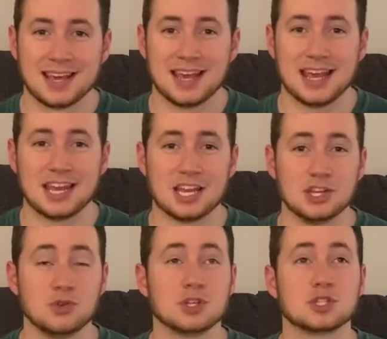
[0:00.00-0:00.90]
and
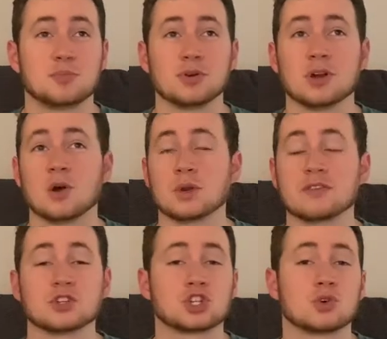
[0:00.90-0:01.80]
you get to put on whatever
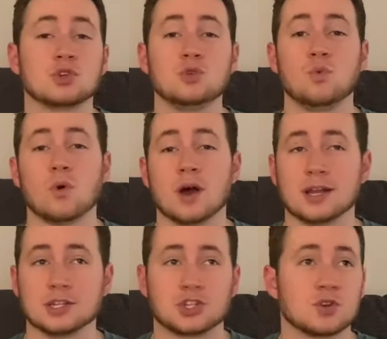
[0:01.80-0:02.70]
show you want,
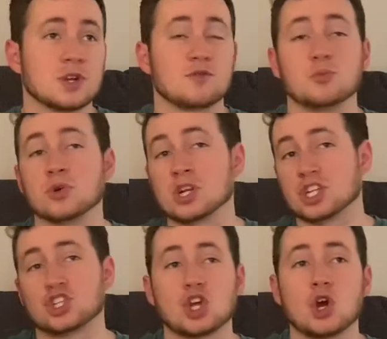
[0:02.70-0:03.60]
and sure enough, you put on a
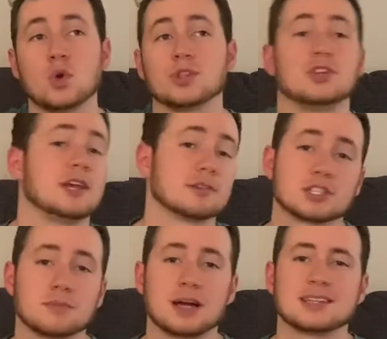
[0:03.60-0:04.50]
show, and then you hear
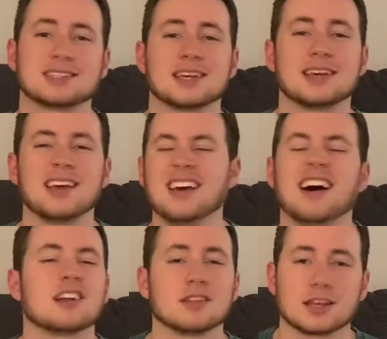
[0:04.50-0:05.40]
somebody say, I
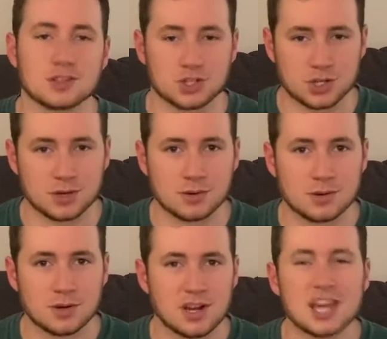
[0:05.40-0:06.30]
don't like this show.
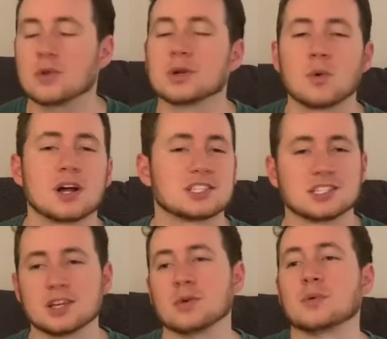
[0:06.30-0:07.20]
I don't want to watch this,
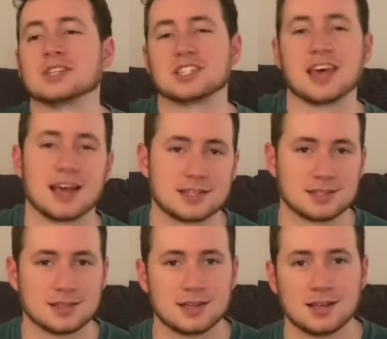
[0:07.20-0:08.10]
I want to watch that.
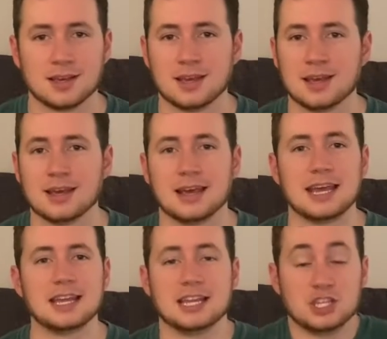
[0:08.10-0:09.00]
And
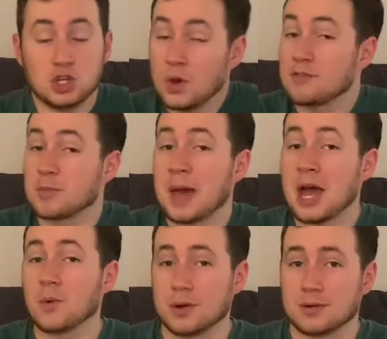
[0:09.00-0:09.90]
you have the
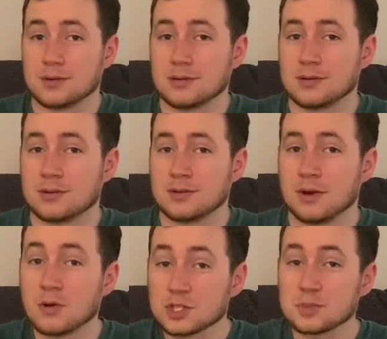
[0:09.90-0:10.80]
power.
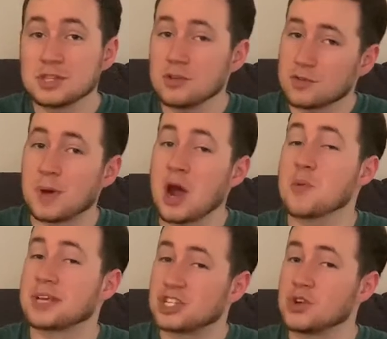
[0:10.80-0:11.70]
Ultimately, you have the power
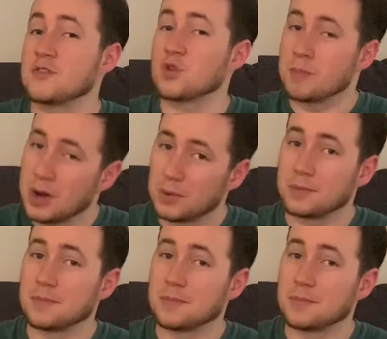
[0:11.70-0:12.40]
because you have the remote.